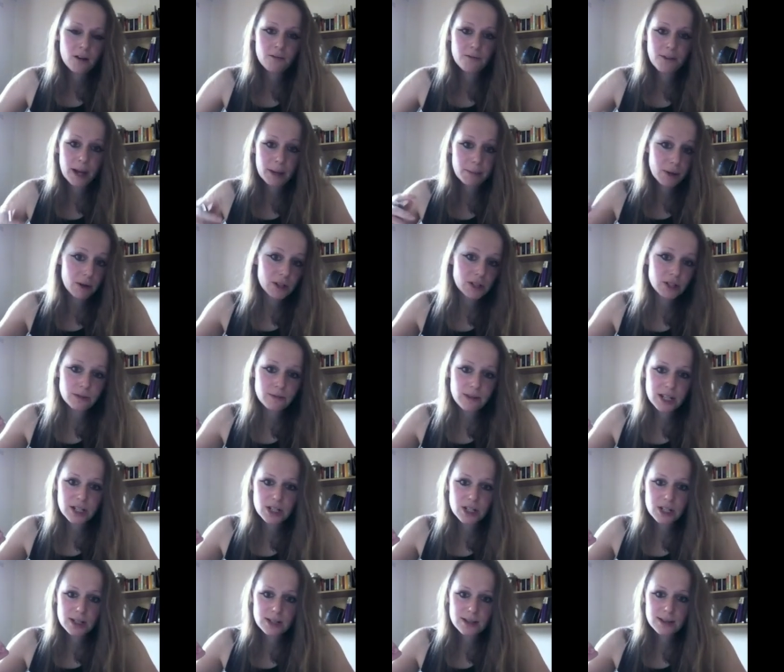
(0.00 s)
fiber-rich
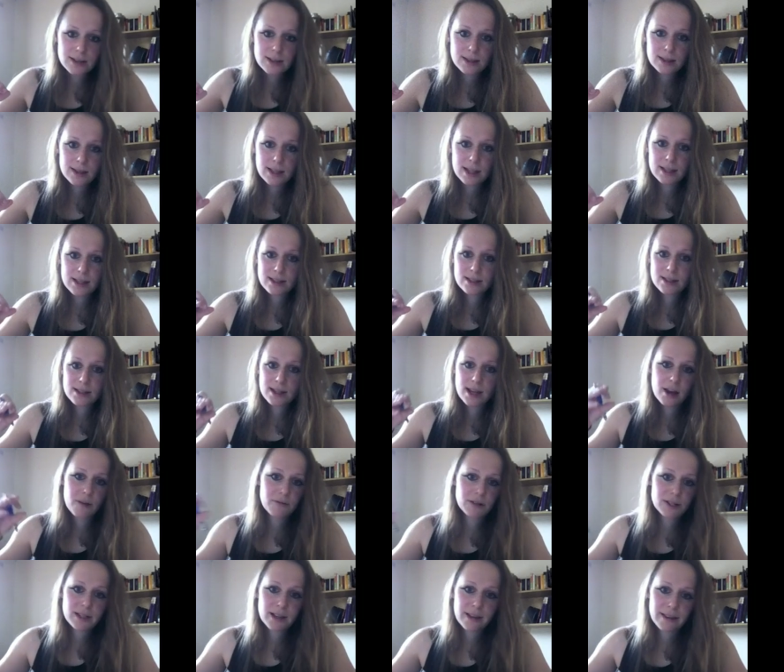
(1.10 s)
veggies it is
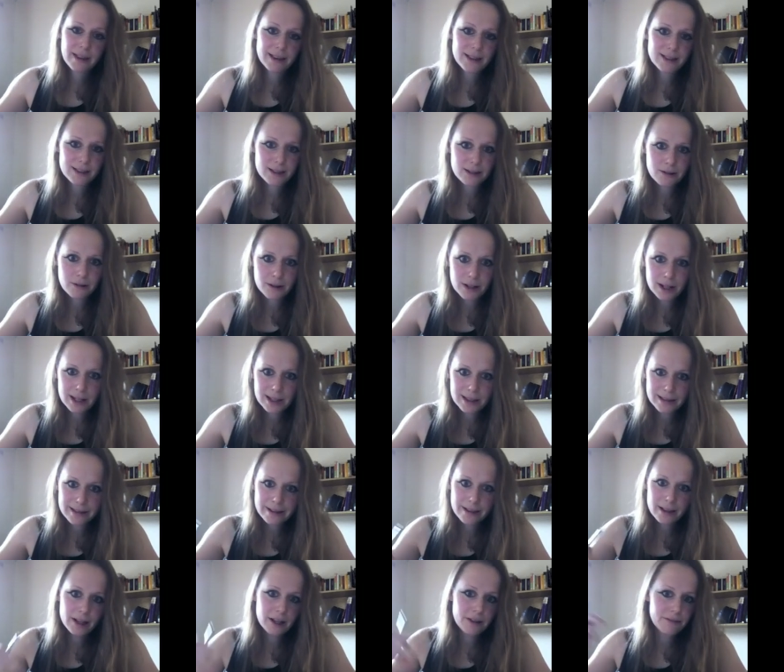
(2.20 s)
everything that is green
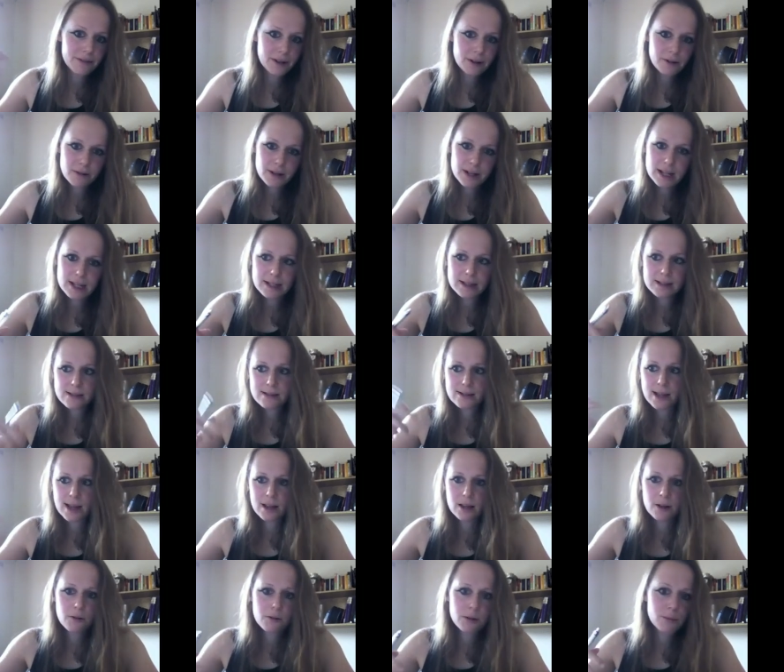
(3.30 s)
leafy greens
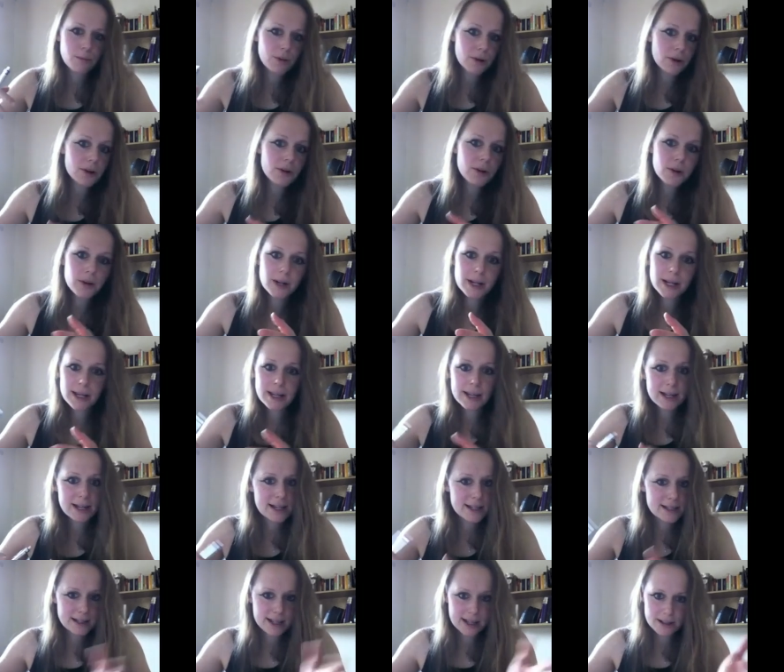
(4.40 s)
celery broccoli
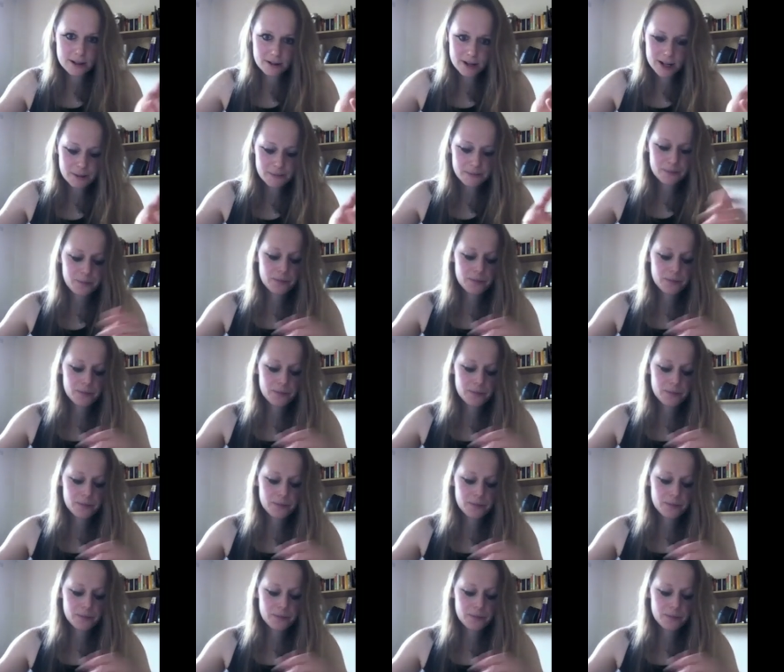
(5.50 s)
etc